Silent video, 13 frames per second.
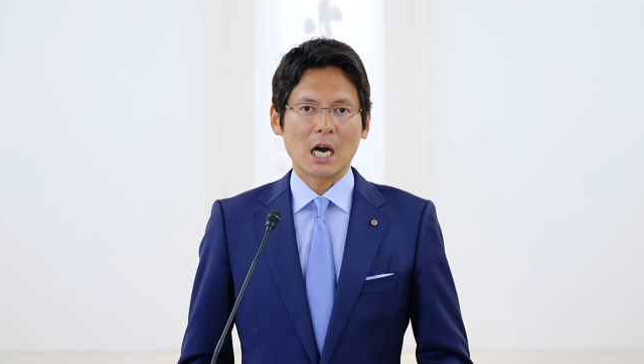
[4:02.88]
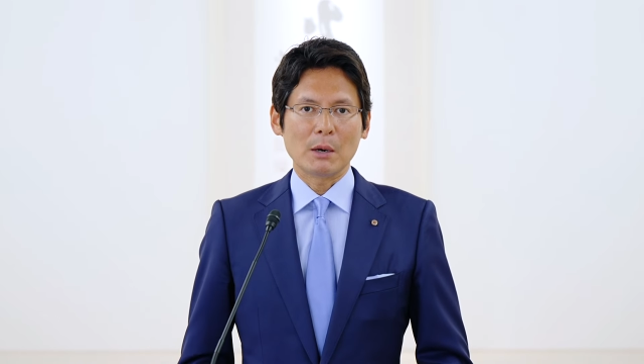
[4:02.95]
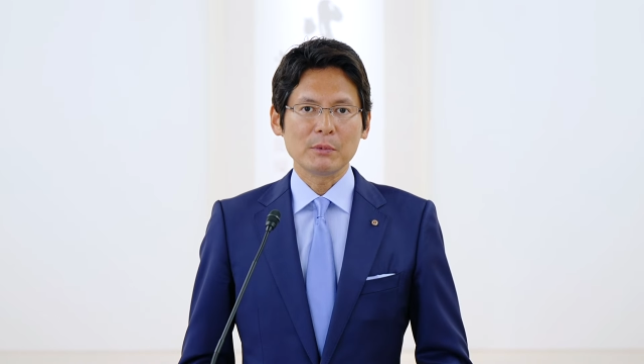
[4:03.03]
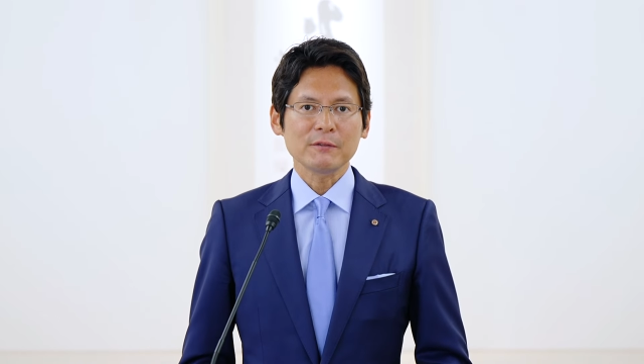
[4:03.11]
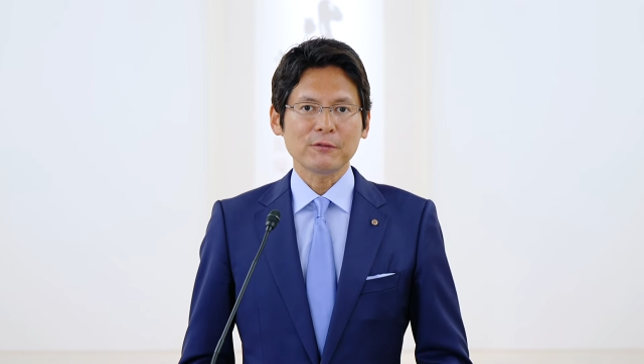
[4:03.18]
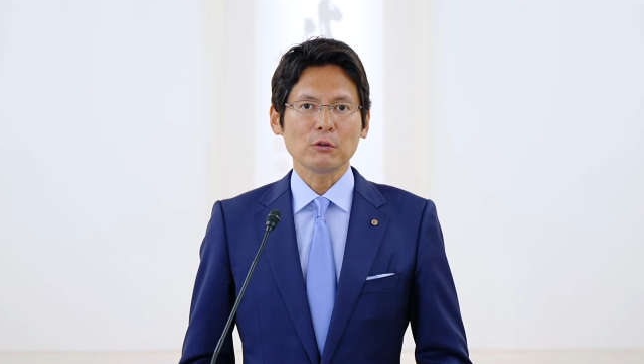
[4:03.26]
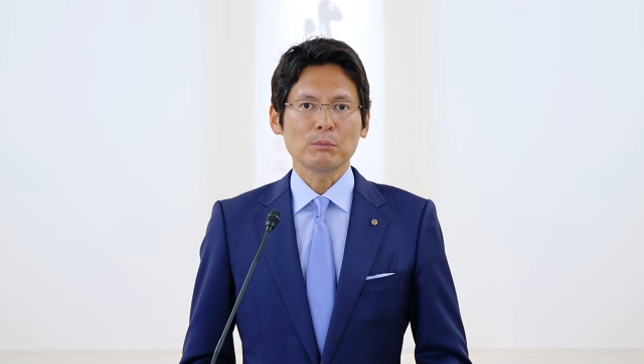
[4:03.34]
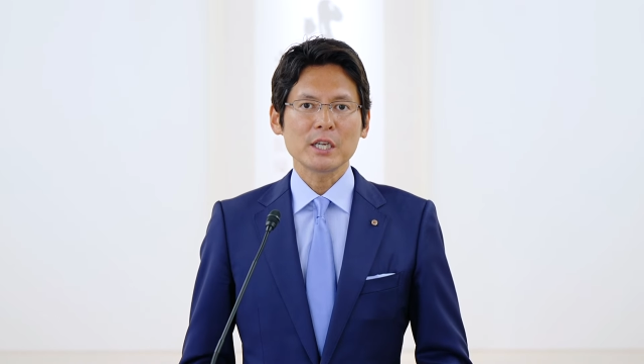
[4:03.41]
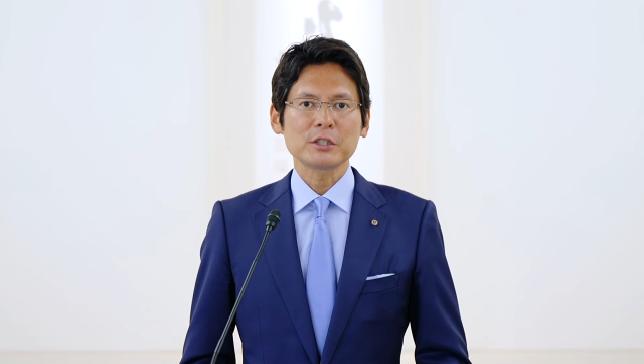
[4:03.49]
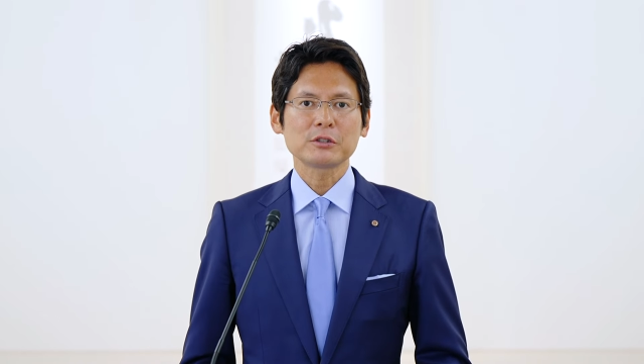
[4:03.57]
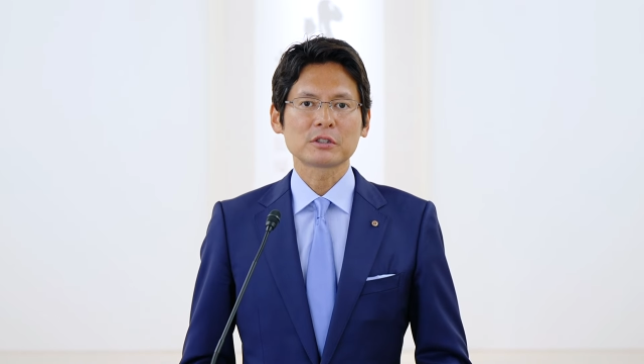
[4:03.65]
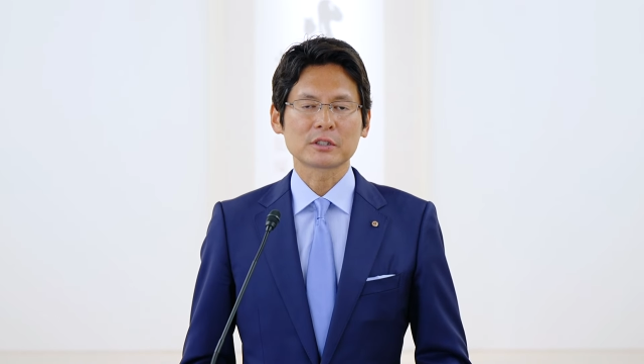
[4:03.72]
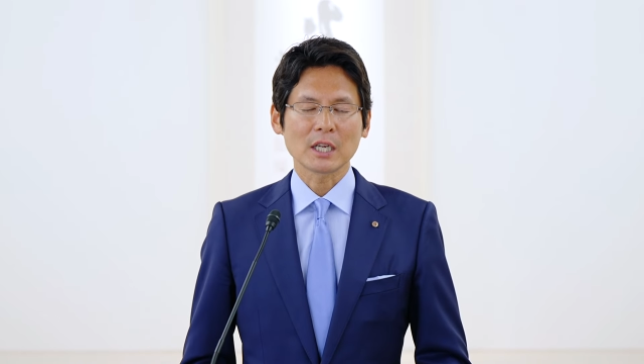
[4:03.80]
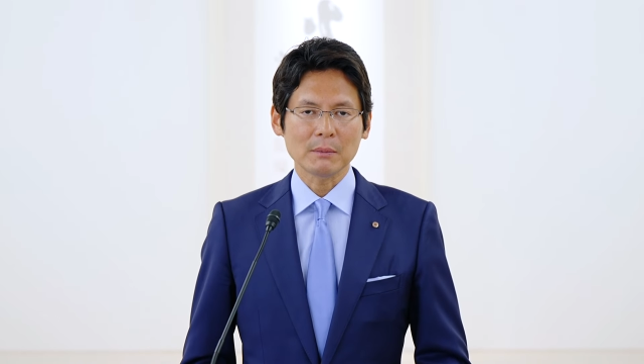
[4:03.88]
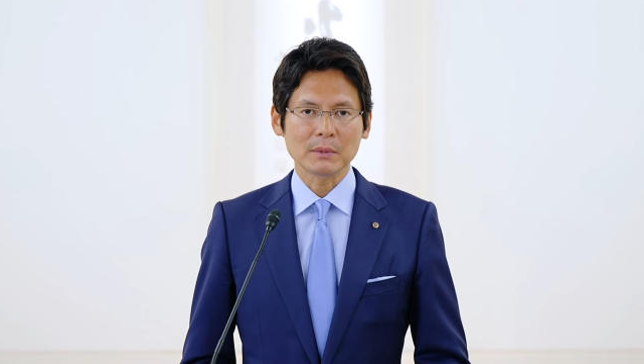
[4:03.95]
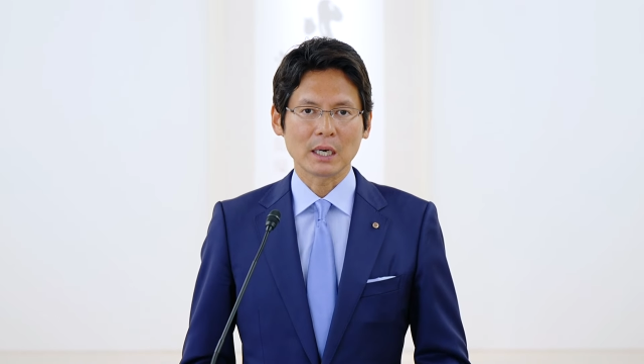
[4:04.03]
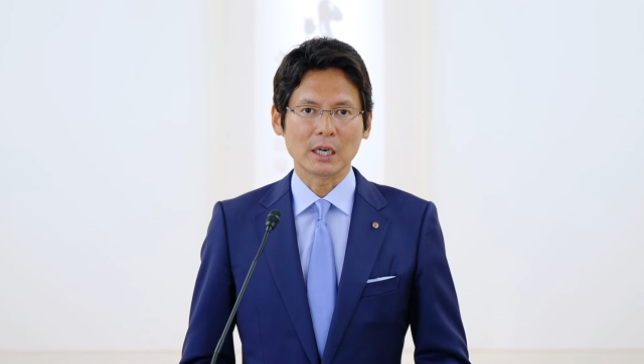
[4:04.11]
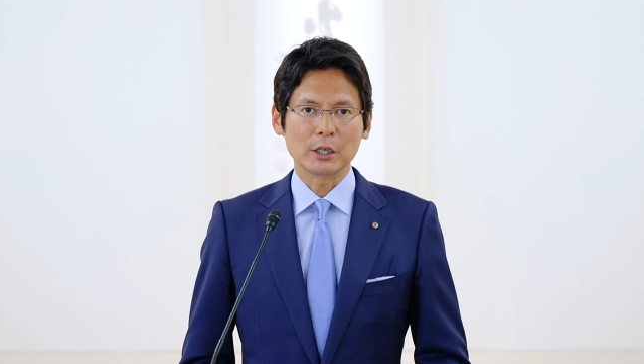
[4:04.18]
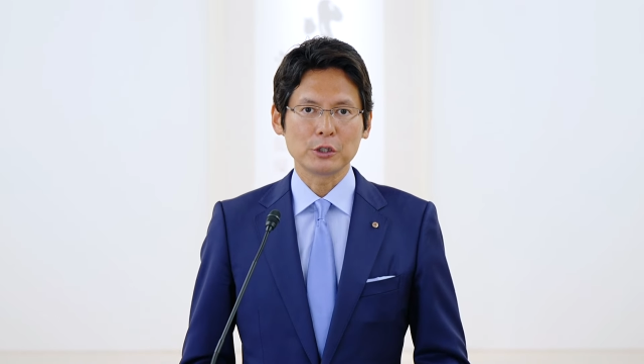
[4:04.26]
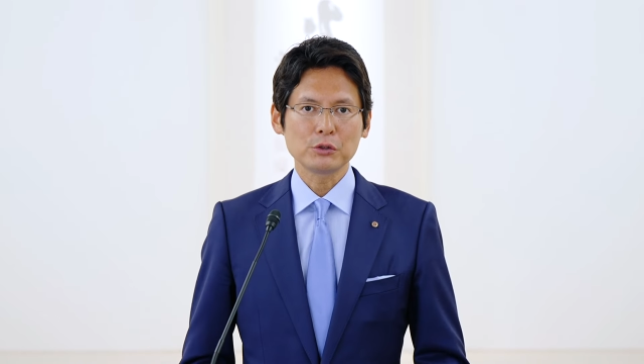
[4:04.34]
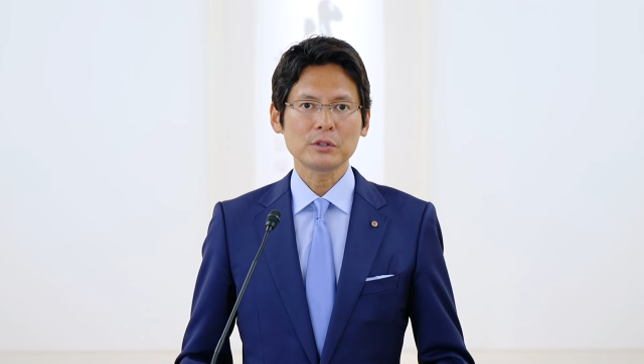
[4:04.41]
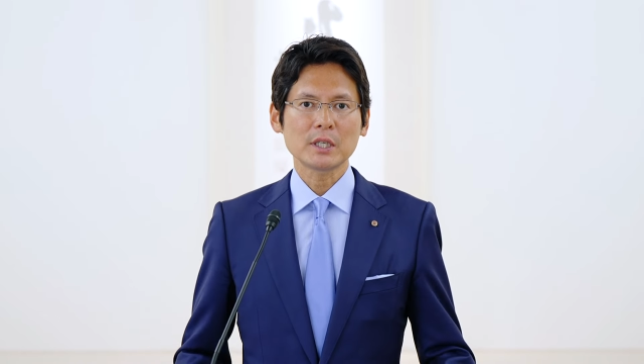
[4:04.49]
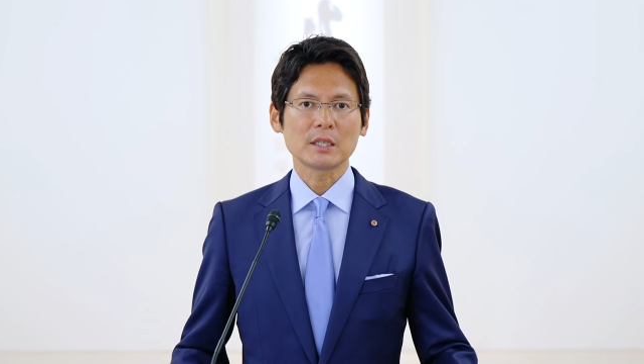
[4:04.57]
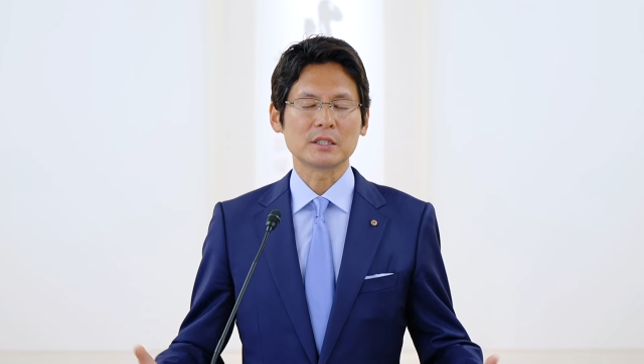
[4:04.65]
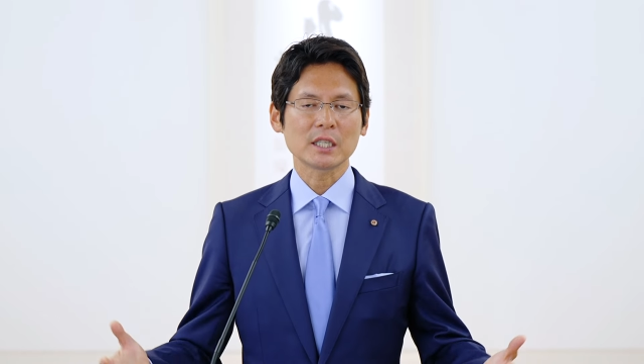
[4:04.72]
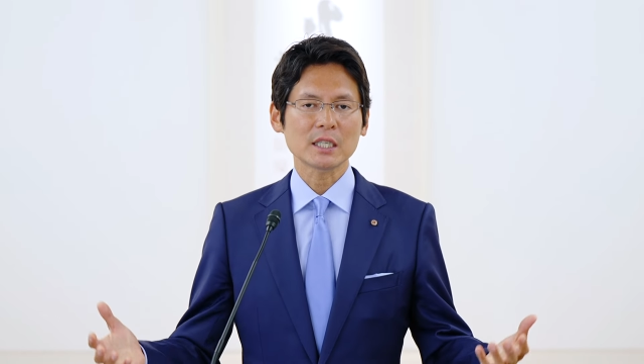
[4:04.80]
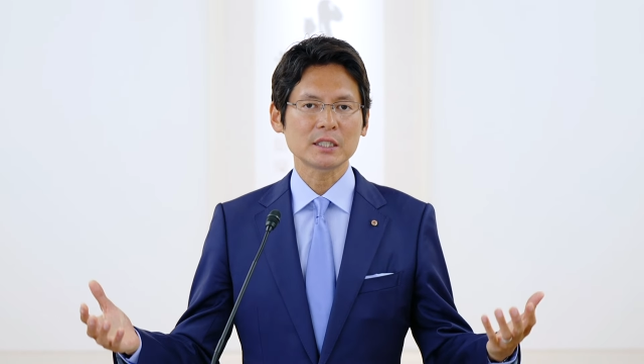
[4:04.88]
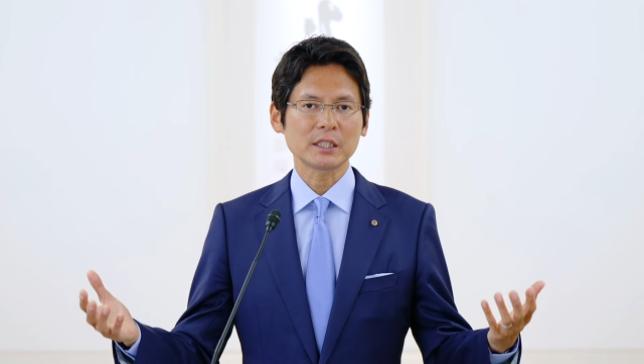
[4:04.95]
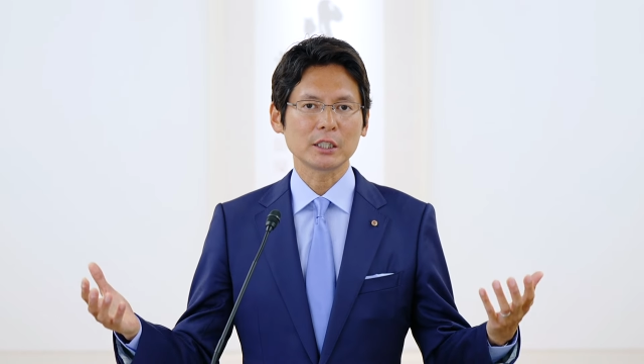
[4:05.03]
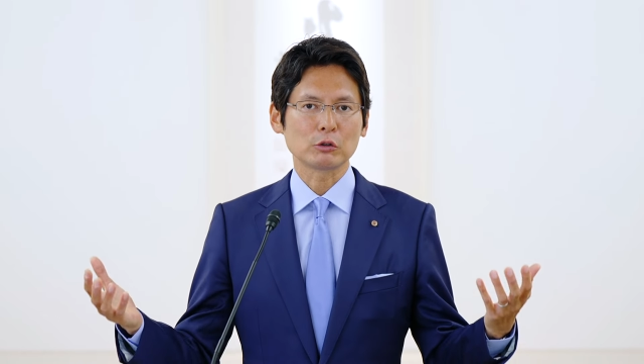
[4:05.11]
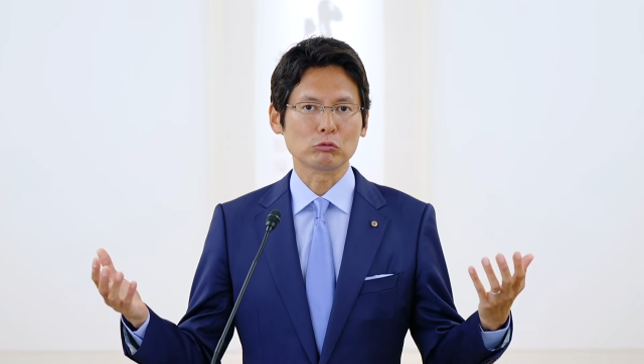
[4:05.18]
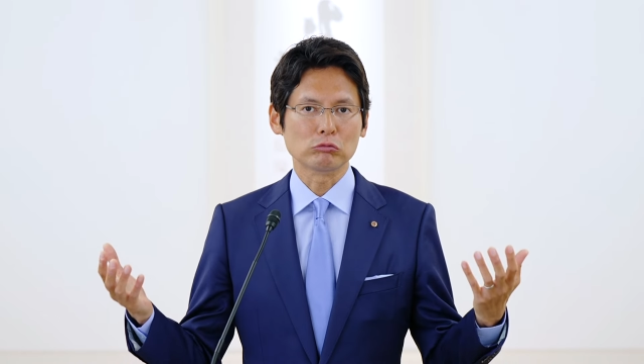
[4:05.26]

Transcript: I mean, for Meishu-sama, you can just eat